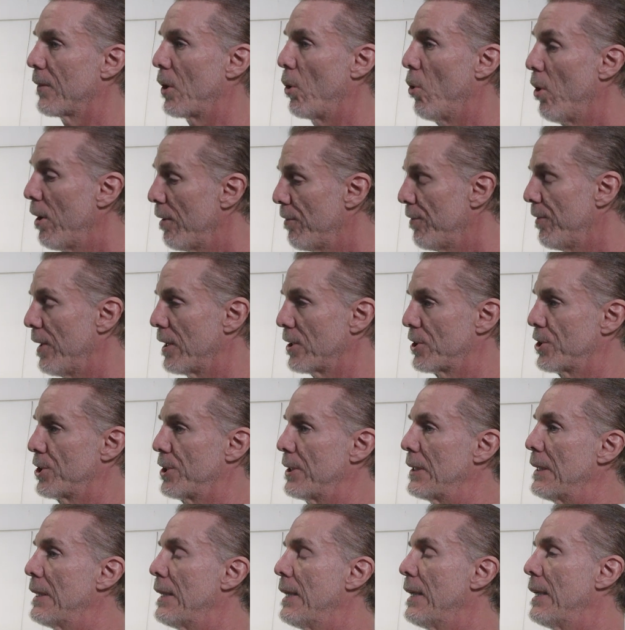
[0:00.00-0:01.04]
or a
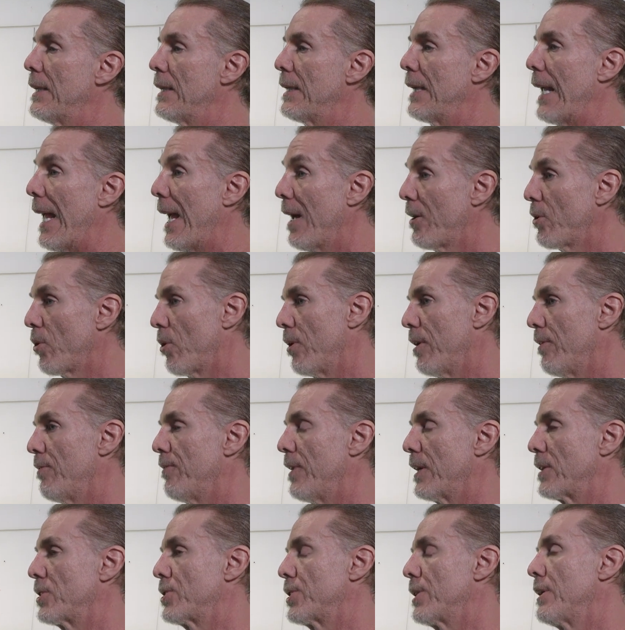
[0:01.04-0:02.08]
function and or a
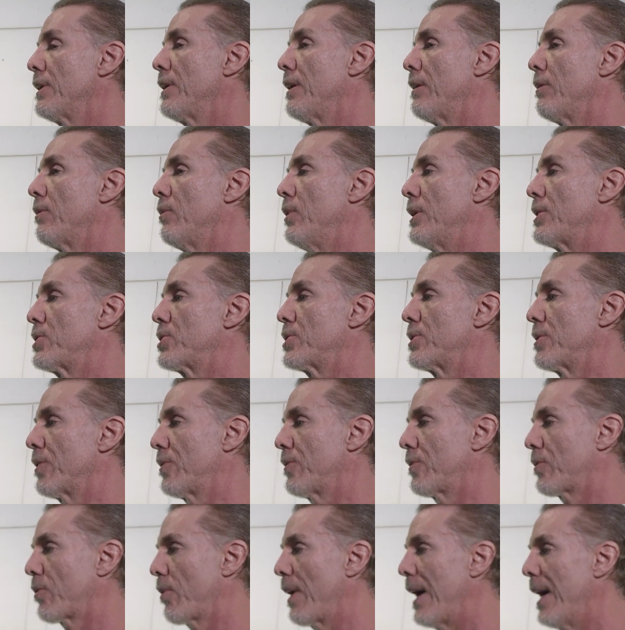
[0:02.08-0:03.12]
function which
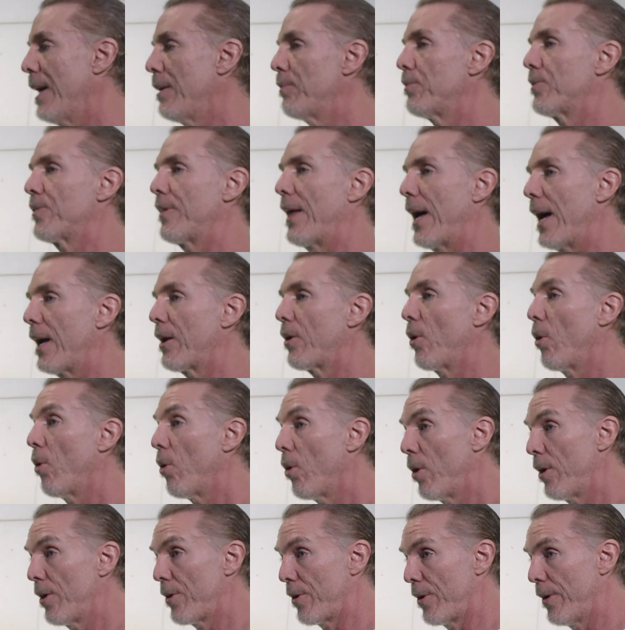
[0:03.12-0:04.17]
describes that
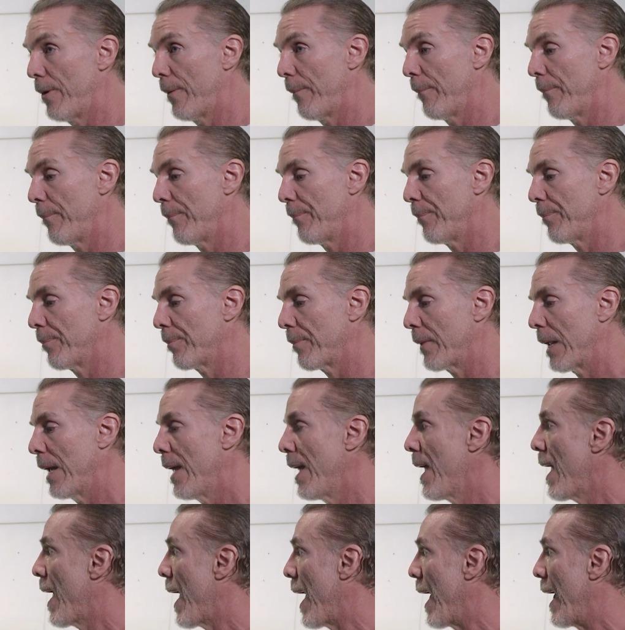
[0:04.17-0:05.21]
order,
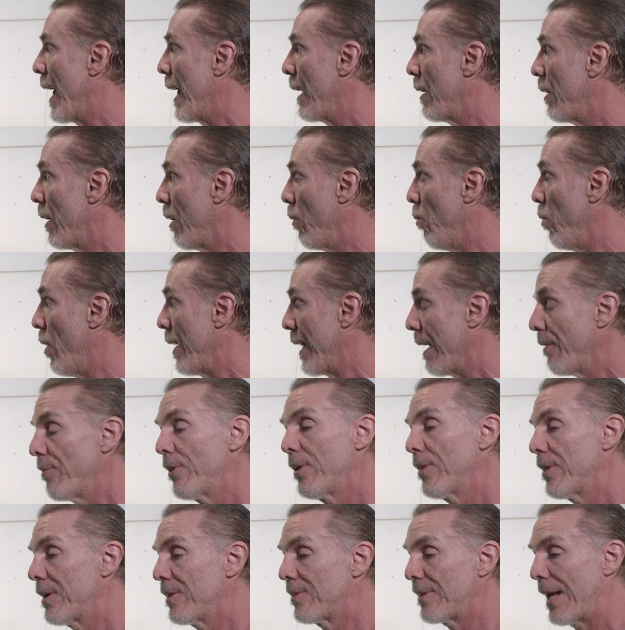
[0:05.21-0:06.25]
and
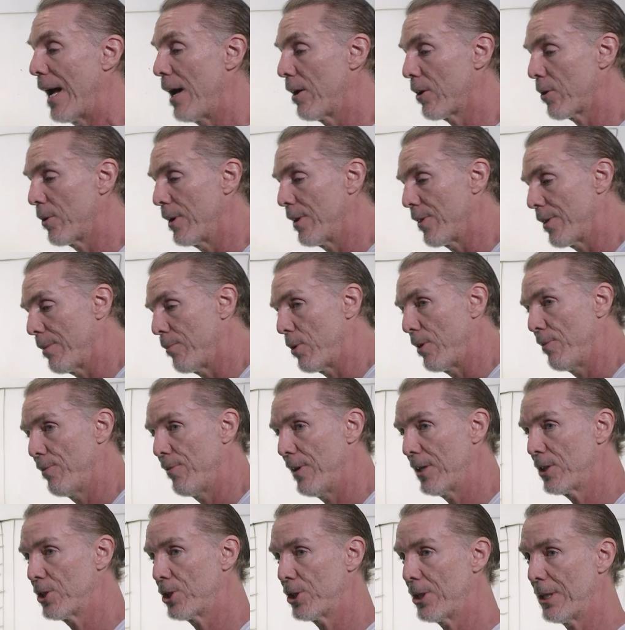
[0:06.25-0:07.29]
whatever this algorithm or
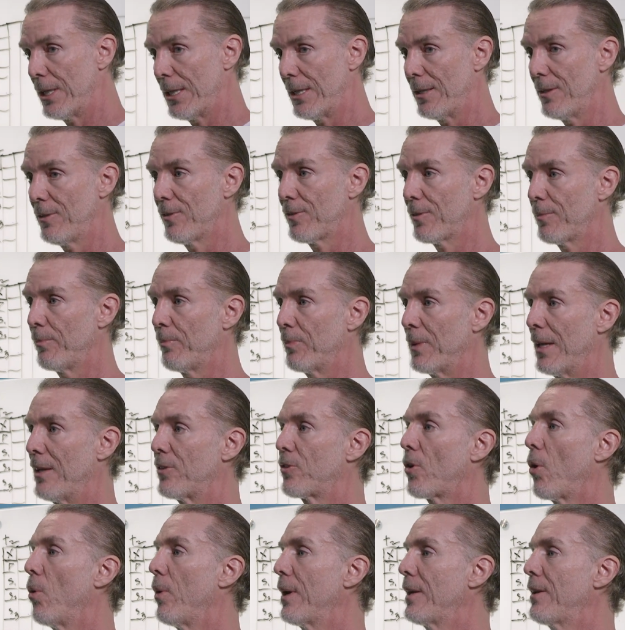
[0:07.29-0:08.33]
function is,
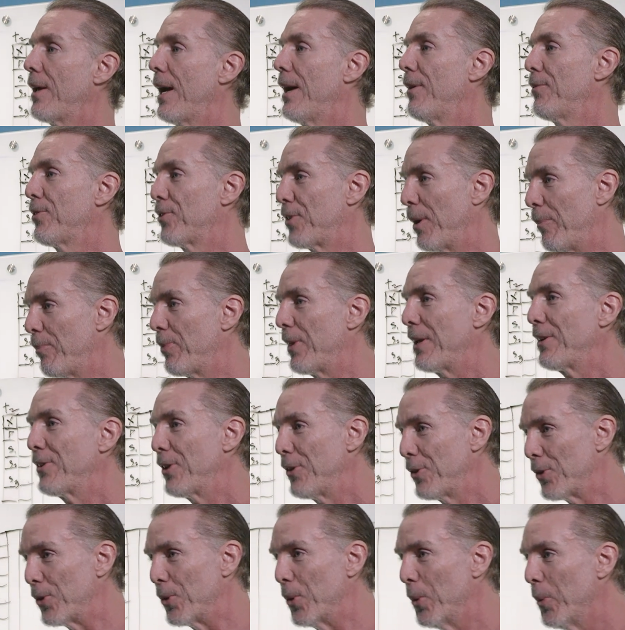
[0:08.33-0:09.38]
it's going to have something
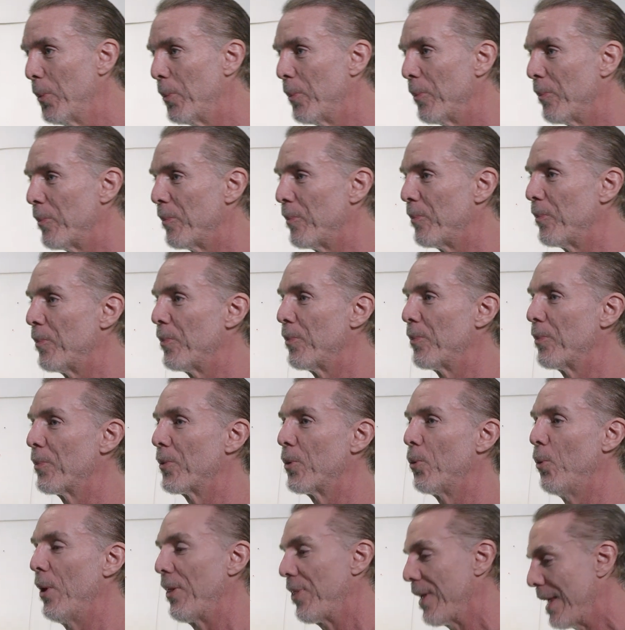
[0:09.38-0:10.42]
to do
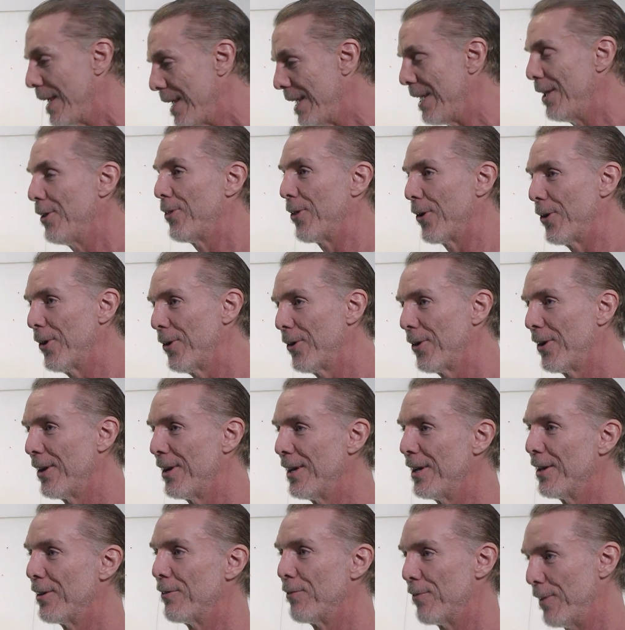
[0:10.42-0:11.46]
with either
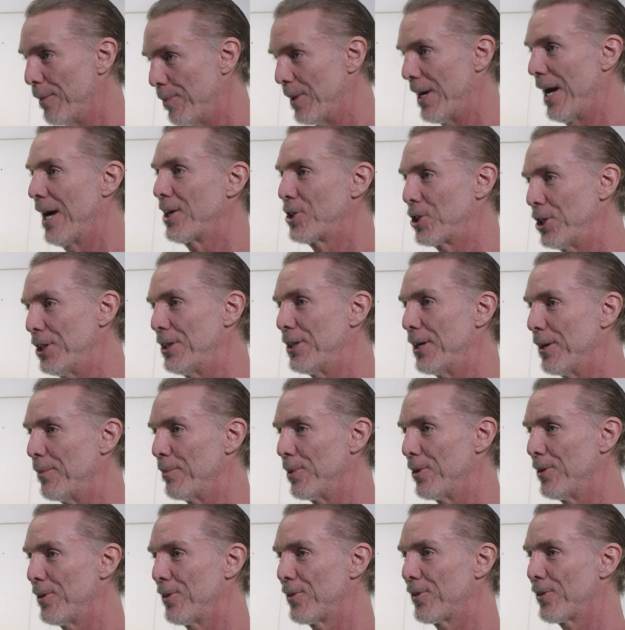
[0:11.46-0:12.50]
Fibonacci
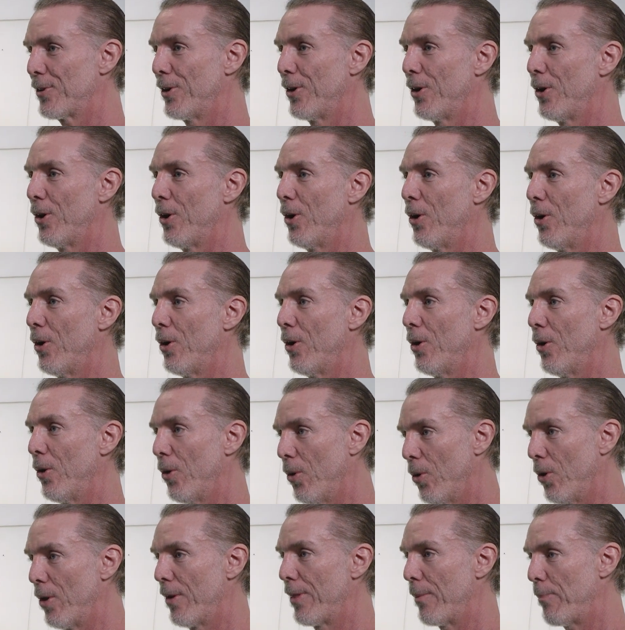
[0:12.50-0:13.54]
numbers
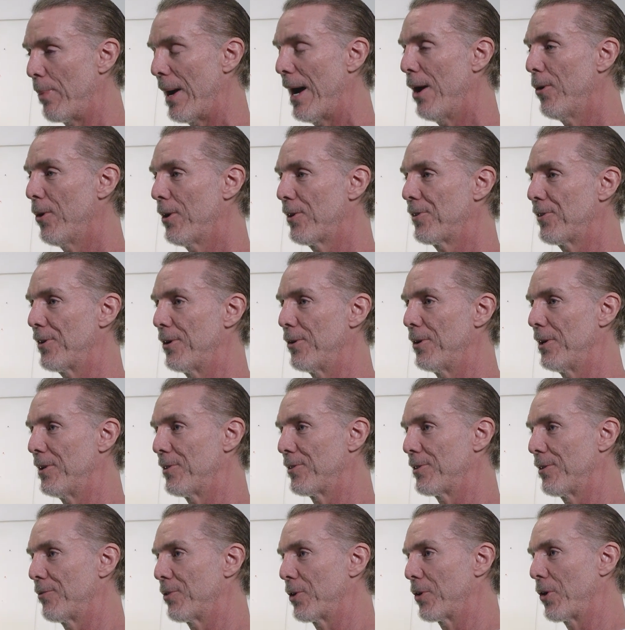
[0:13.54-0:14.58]
or the power
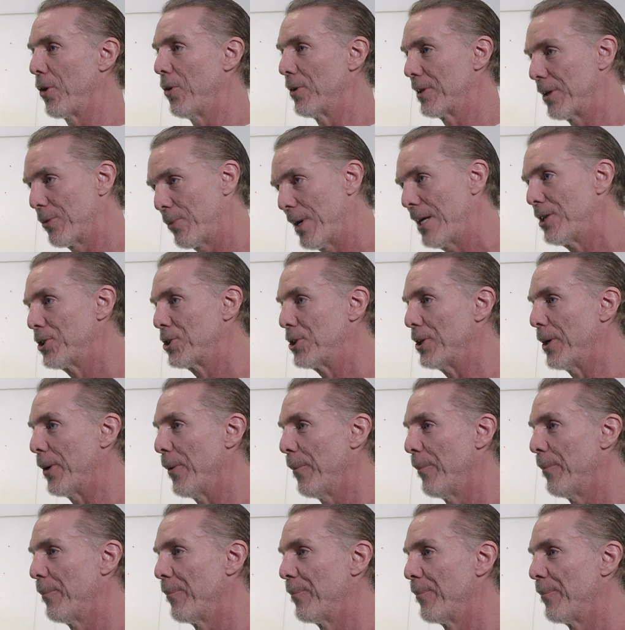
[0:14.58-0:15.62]
series of the golden ratio,